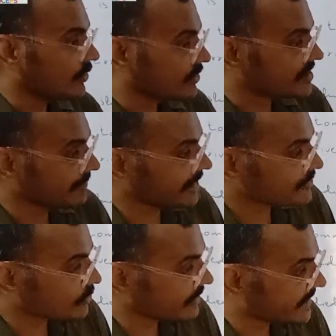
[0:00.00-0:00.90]
someone
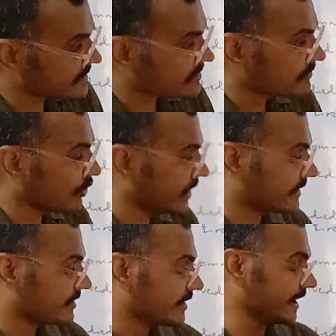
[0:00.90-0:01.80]
stole his wallet?
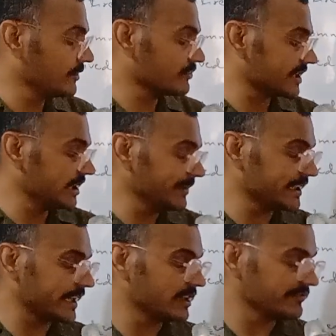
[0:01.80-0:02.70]
Can you tell me
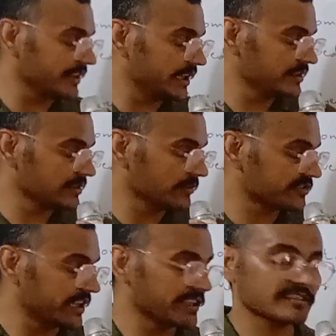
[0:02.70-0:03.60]
that in
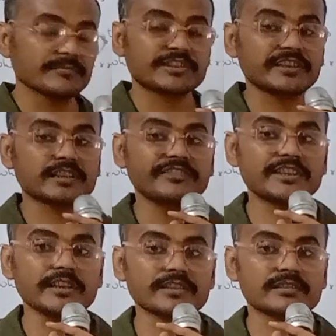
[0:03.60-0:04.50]
sentence number 6 which
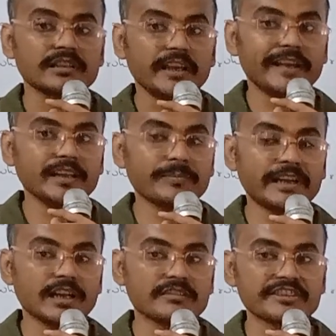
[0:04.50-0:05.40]
is
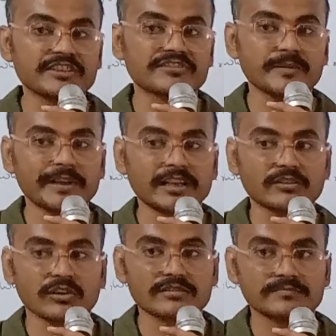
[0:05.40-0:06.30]
independent and which is dependent
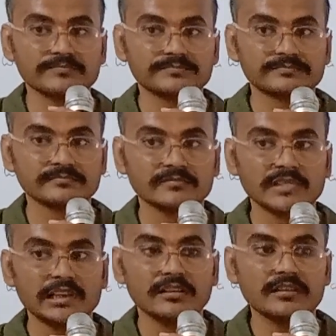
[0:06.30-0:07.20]
clause?
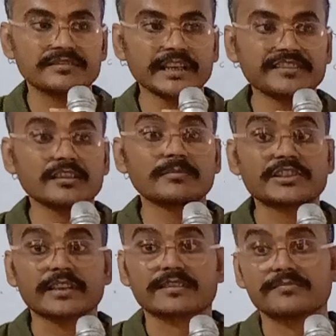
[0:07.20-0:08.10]
Sentence number
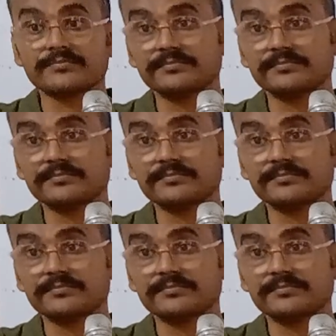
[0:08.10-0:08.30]
6.